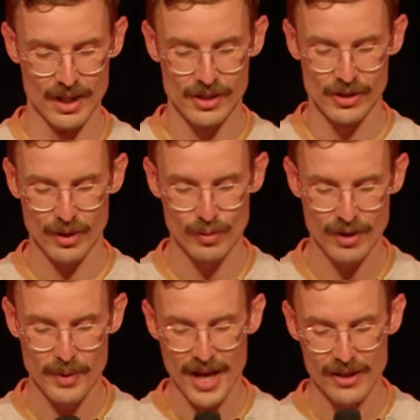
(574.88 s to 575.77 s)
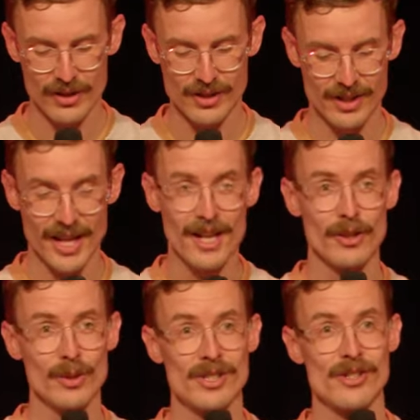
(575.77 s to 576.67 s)
So what about those then
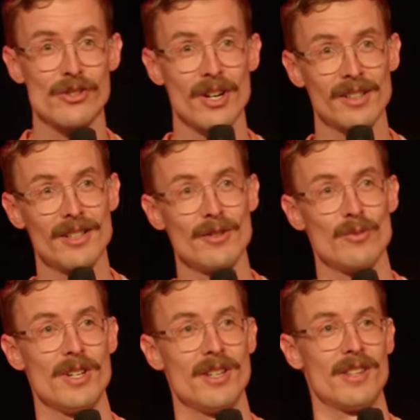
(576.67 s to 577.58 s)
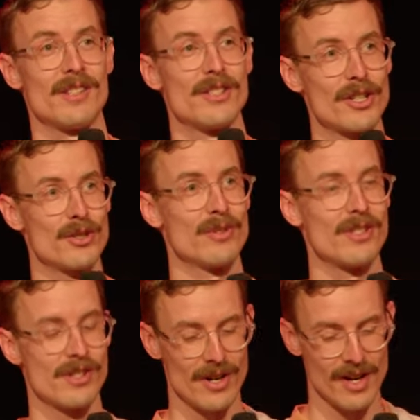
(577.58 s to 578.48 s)
who are struggling with sexual
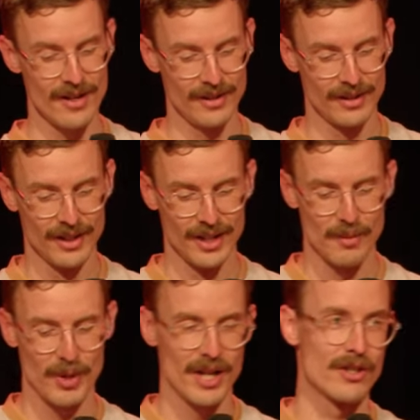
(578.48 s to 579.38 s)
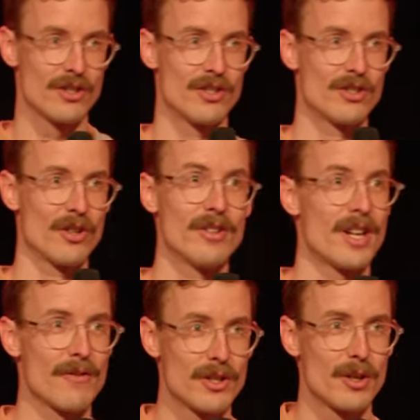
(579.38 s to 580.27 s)
desire but don't
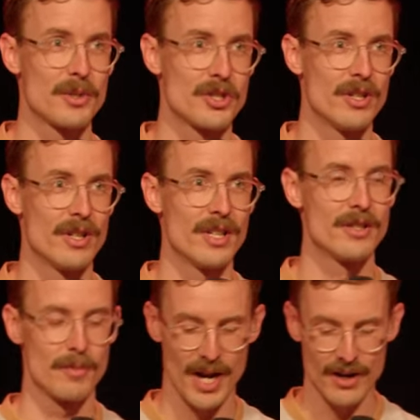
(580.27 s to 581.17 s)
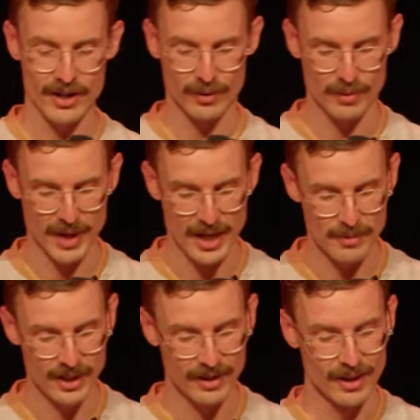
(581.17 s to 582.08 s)
have an opportunity to marry, or
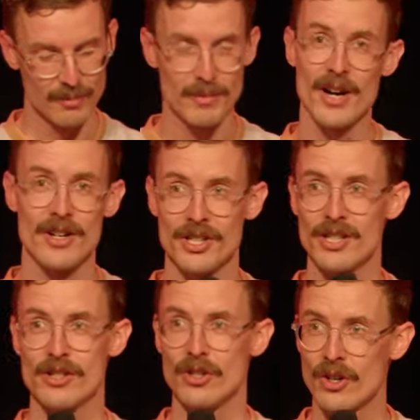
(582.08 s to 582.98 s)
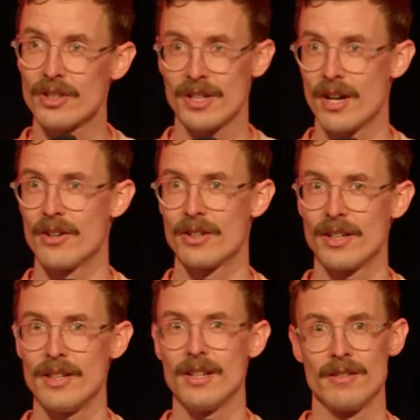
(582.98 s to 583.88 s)
maybe marriage is not
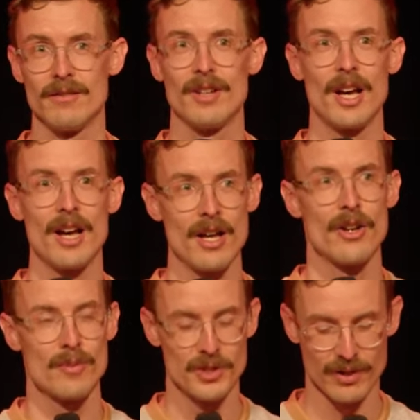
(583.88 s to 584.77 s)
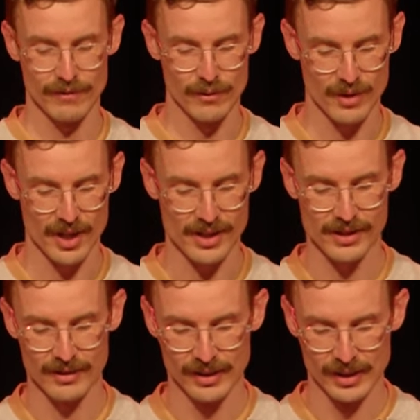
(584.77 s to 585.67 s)
currently an option for us?